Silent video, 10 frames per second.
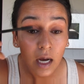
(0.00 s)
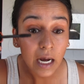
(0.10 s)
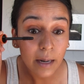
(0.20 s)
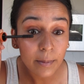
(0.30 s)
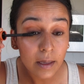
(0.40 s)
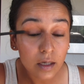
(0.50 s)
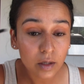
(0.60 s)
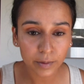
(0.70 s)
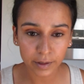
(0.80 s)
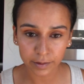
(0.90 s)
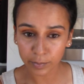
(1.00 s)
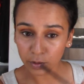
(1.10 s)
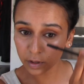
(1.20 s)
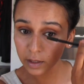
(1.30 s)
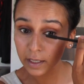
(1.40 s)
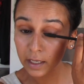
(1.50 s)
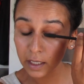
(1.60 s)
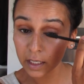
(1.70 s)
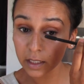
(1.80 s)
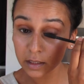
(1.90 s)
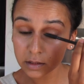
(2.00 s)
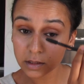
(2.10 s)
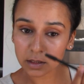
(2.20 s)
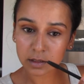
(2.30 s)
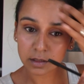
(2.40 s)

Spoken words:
I plan on going in the pool and